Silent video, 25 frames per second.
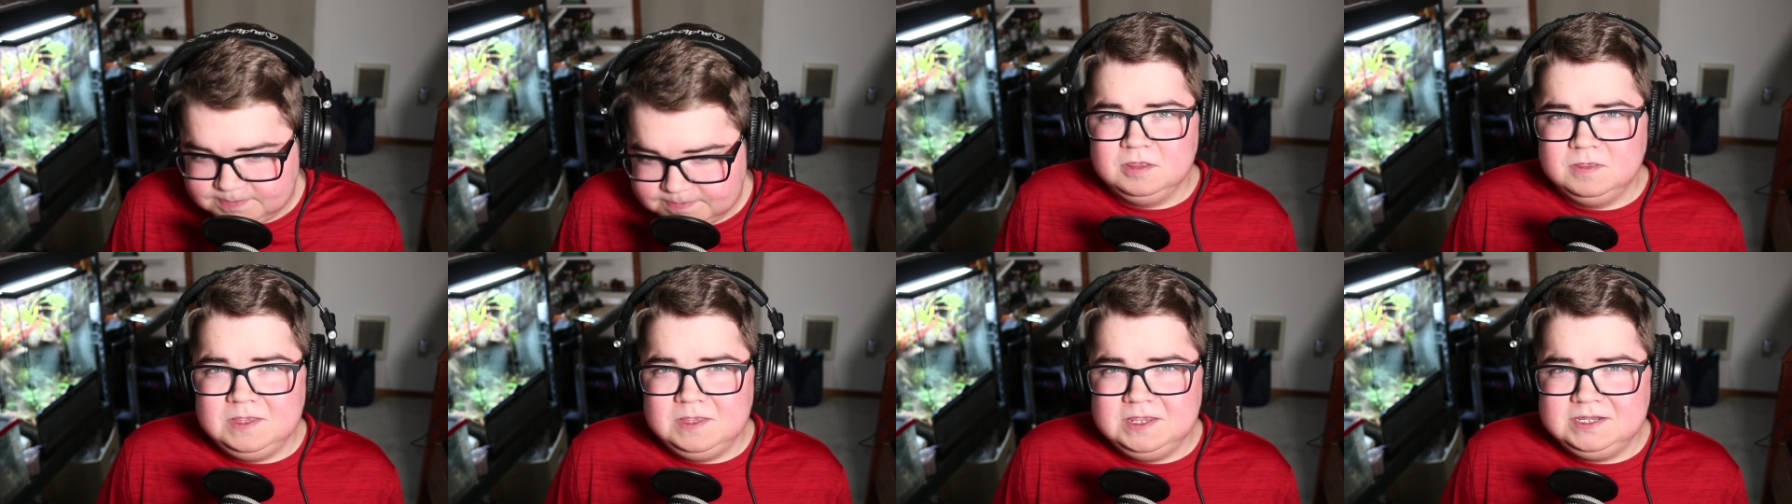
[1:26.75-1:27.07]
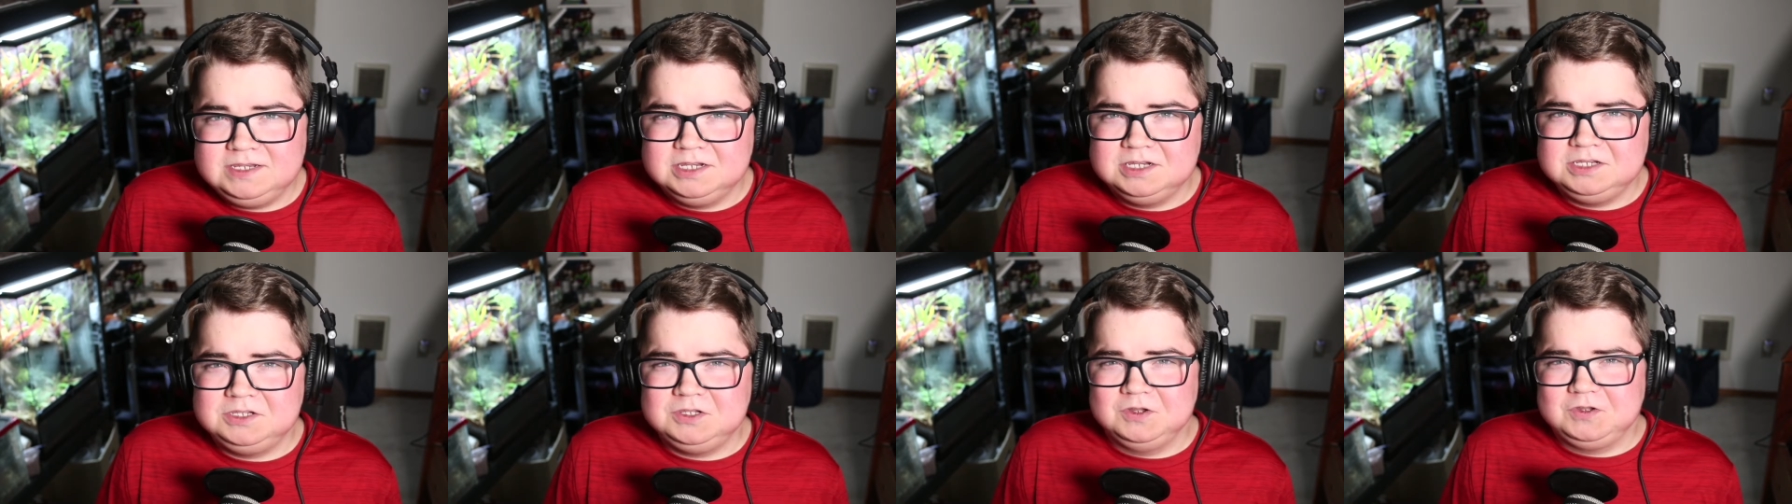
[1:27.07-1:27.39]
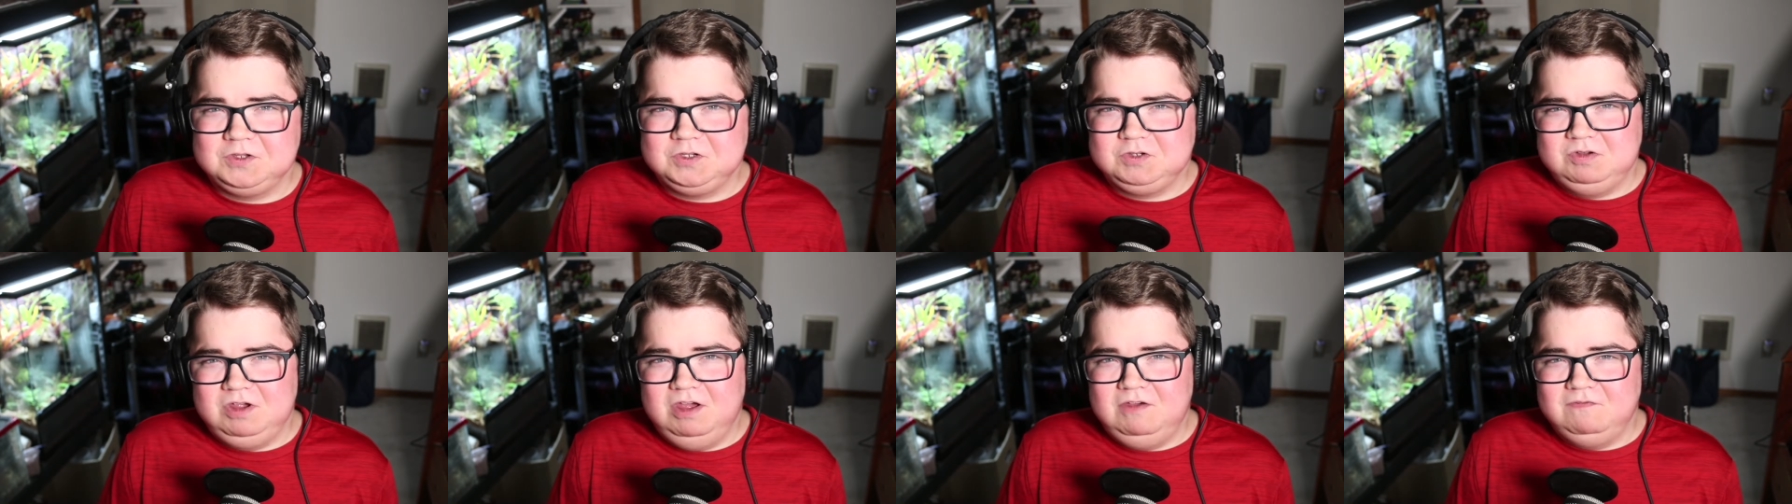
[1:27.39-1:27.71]
These ants
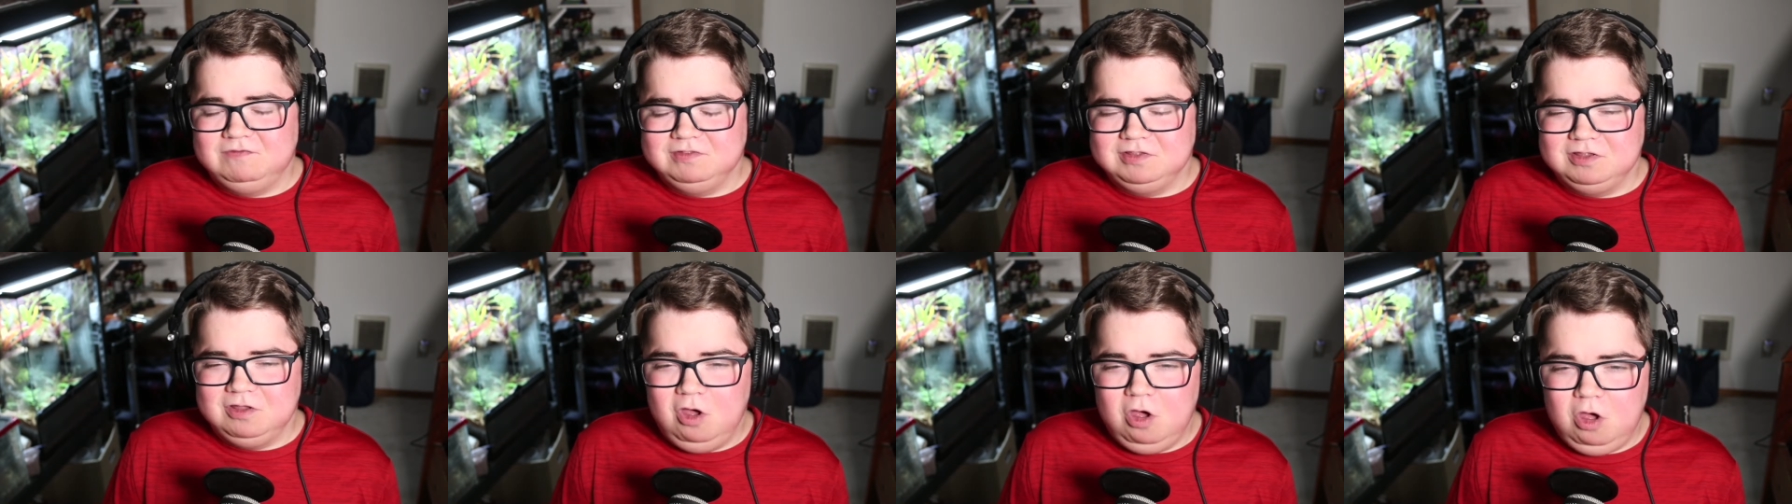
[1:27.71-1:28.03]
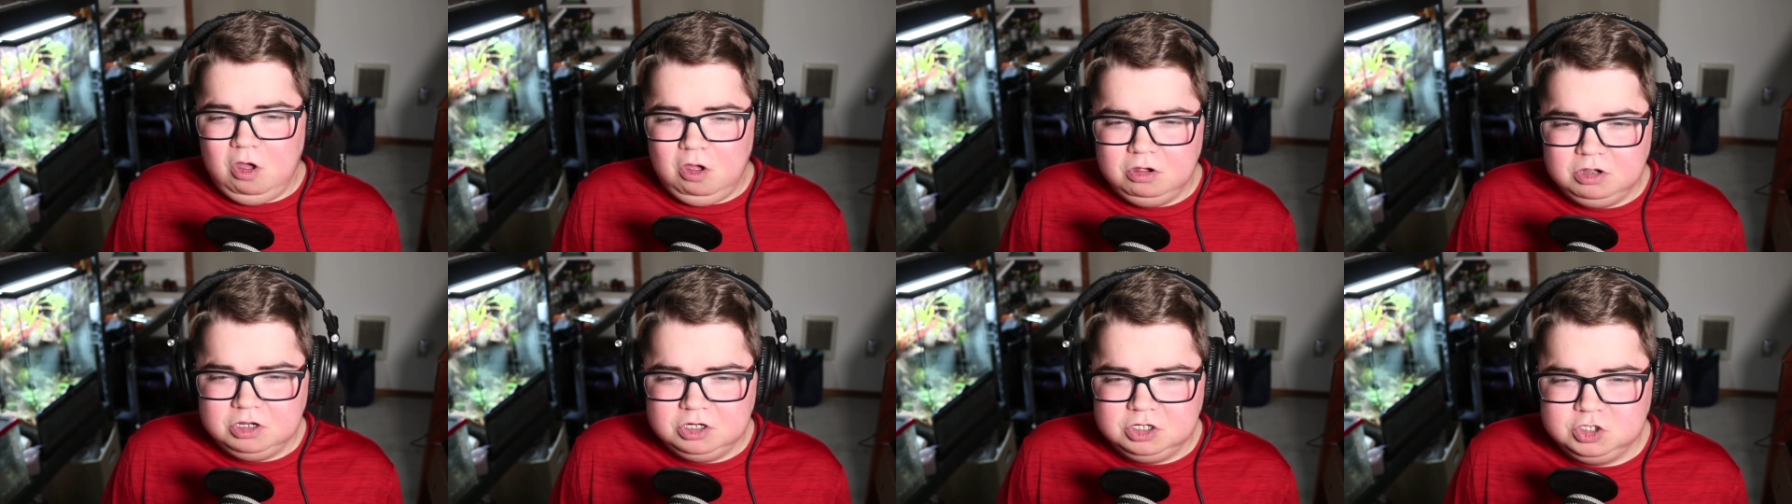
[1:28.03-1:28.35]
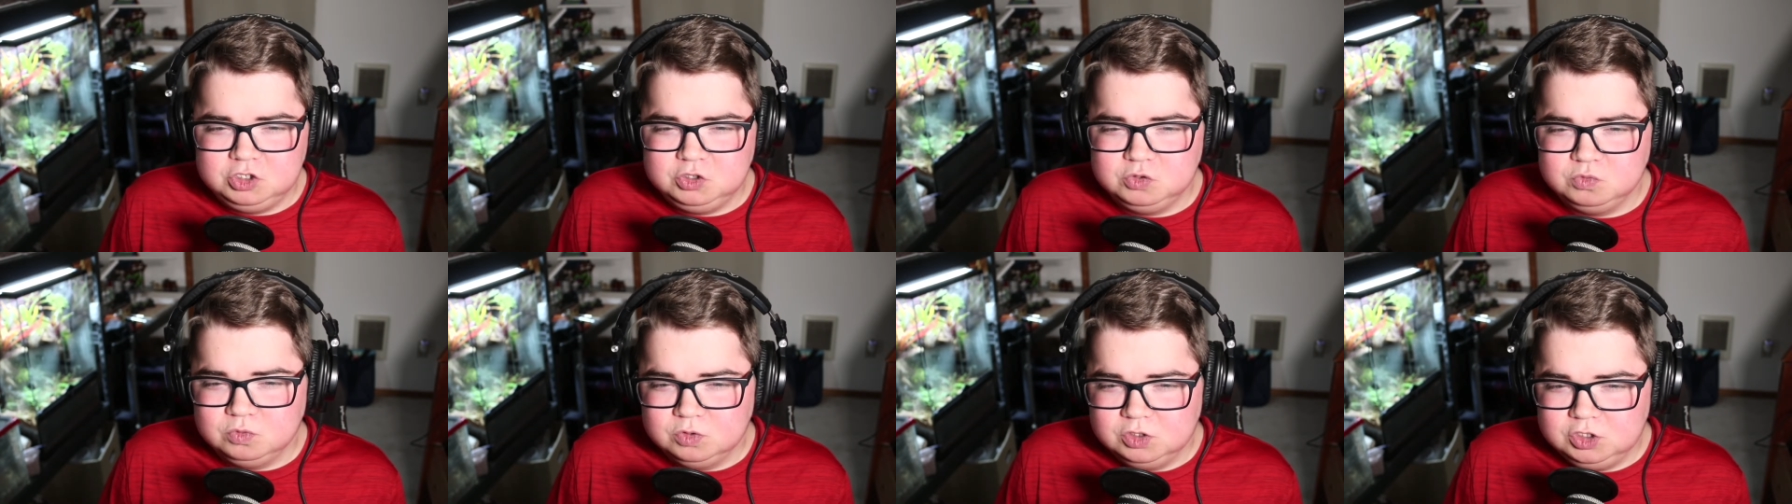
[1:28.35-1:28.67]
also have long,
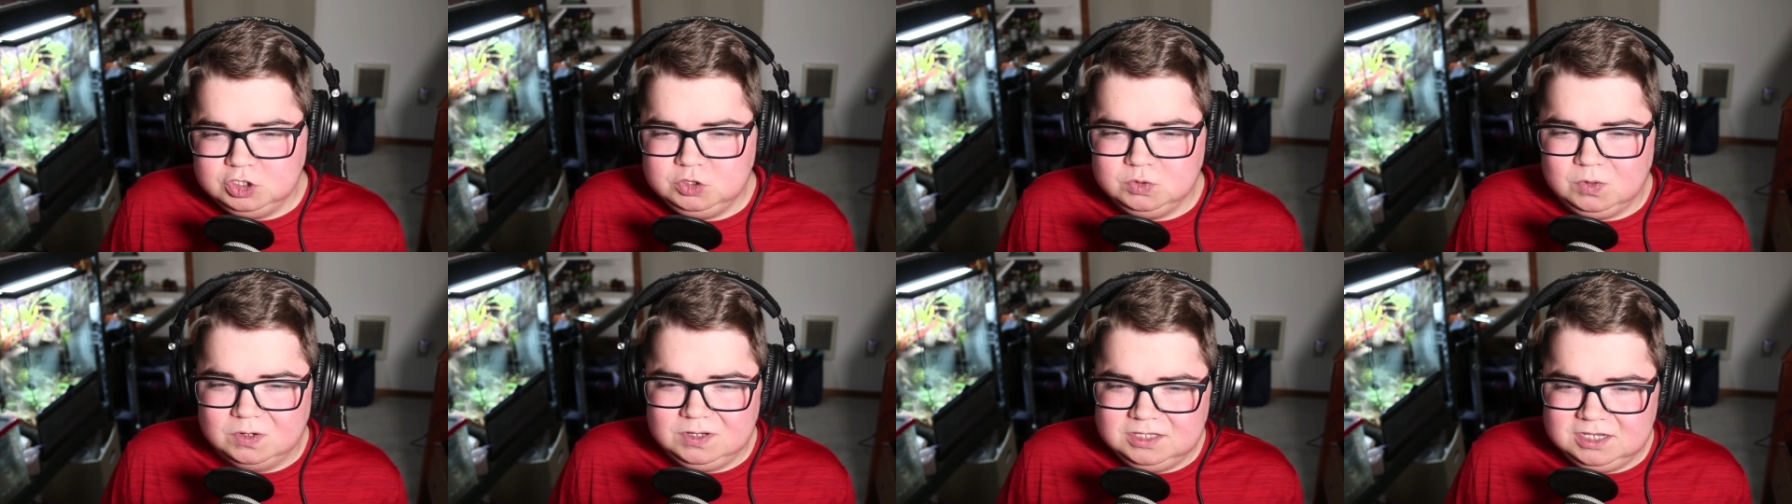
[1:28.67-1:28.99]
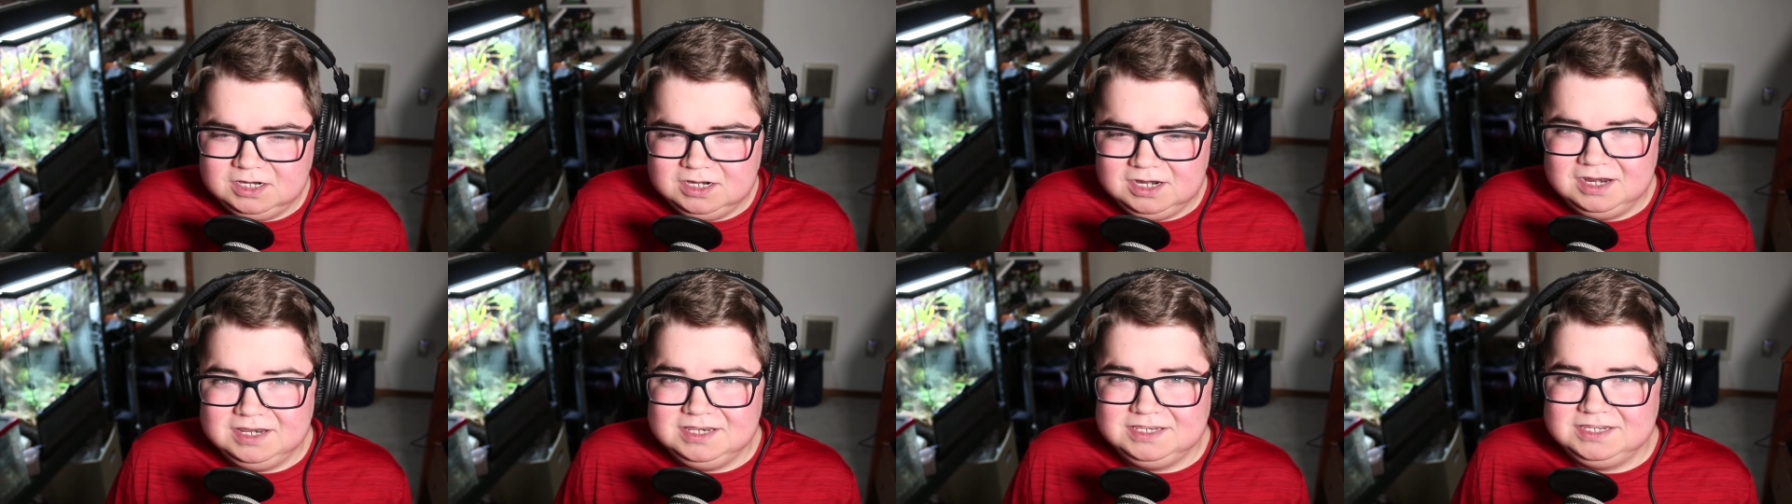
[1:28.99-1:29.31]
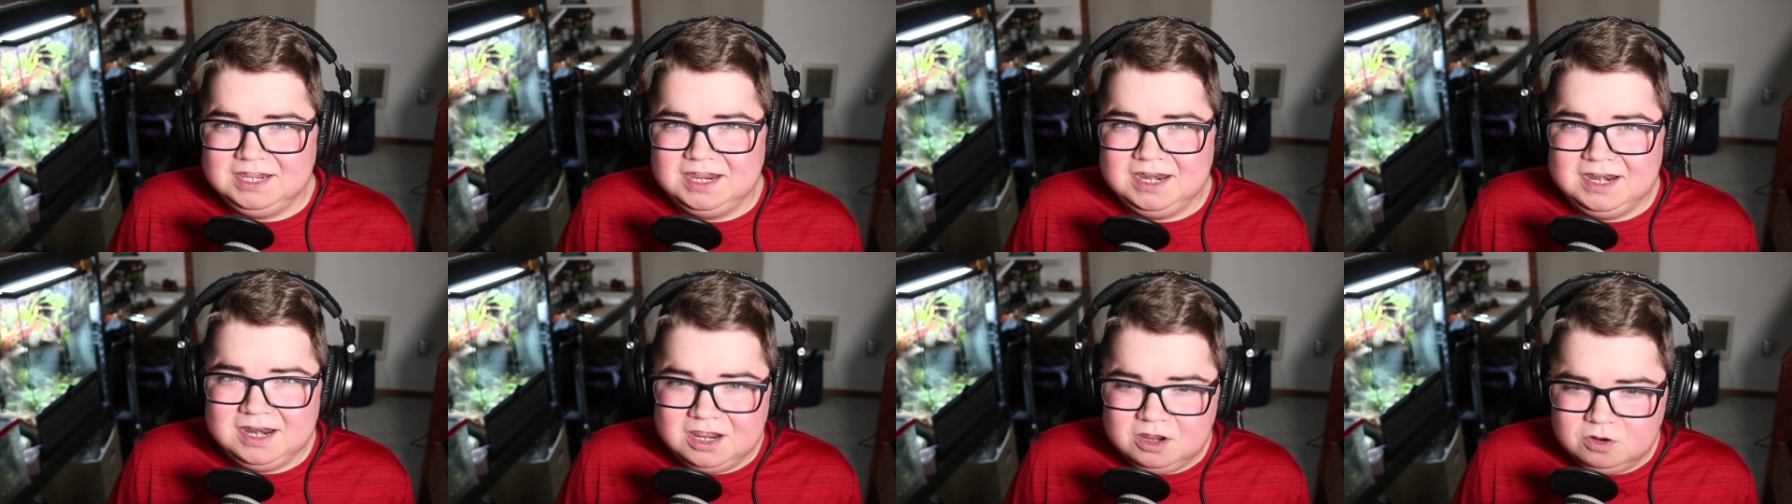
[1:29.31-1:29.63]
dual-jointed
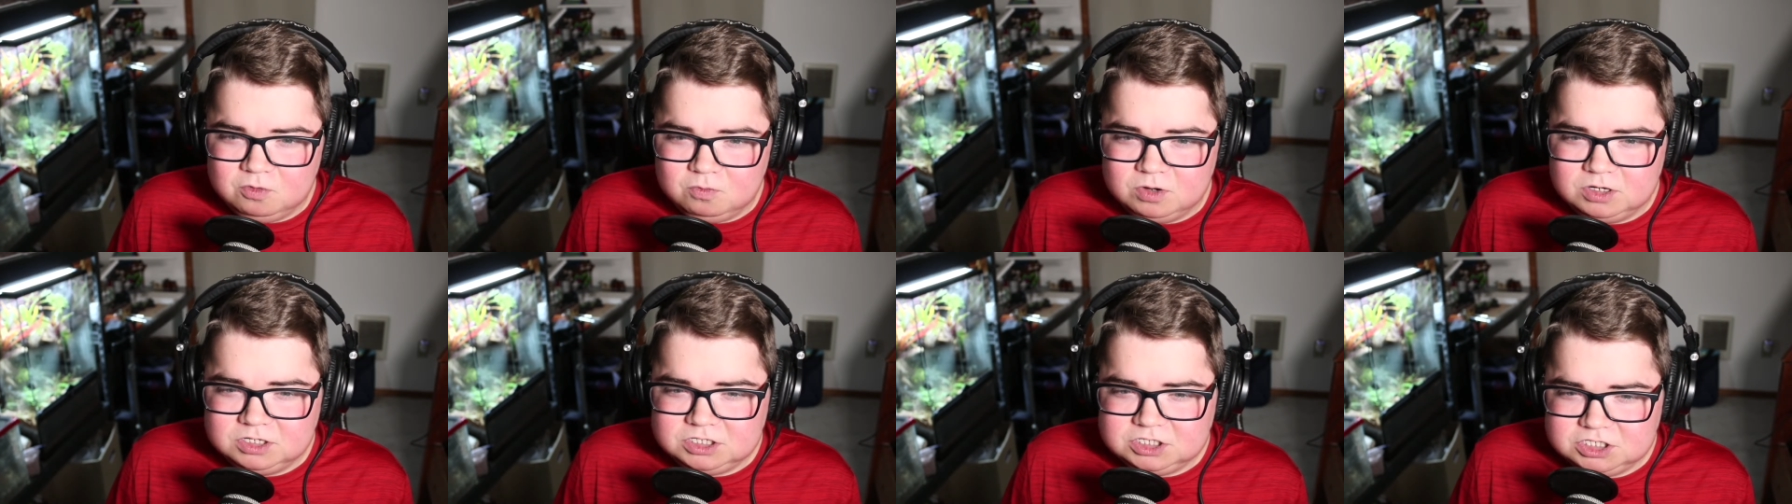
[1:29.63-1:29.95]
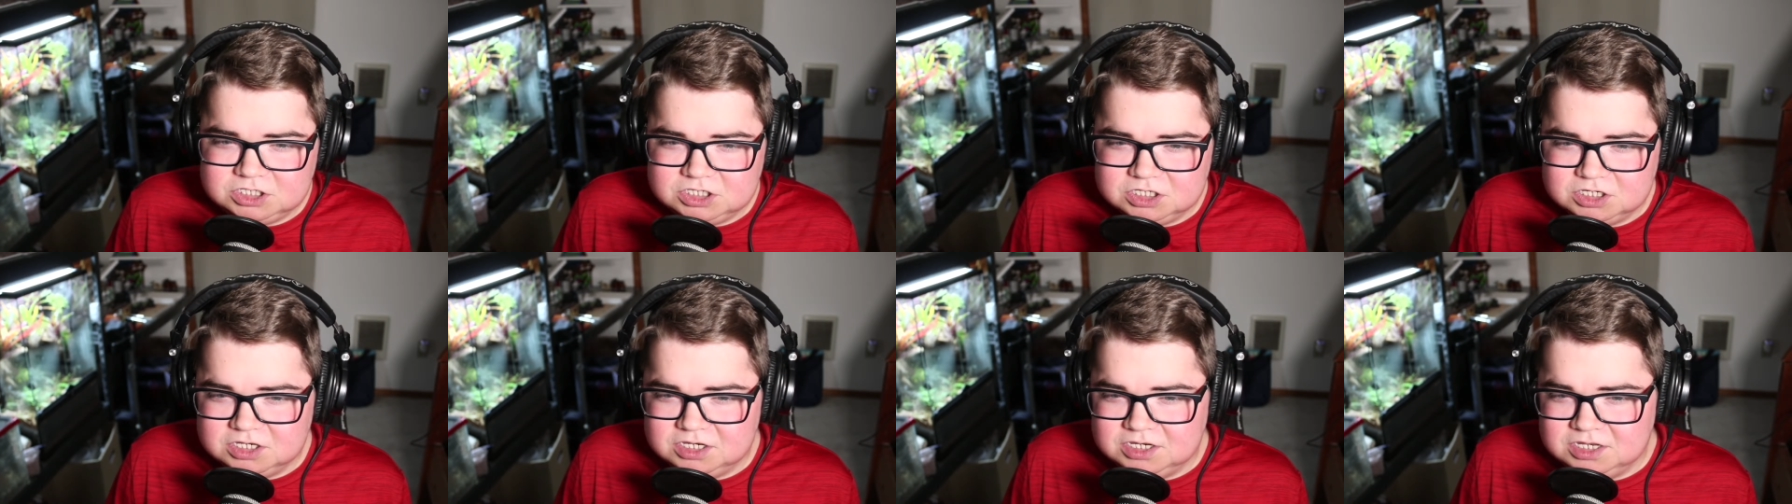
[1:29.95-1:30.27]
antennae which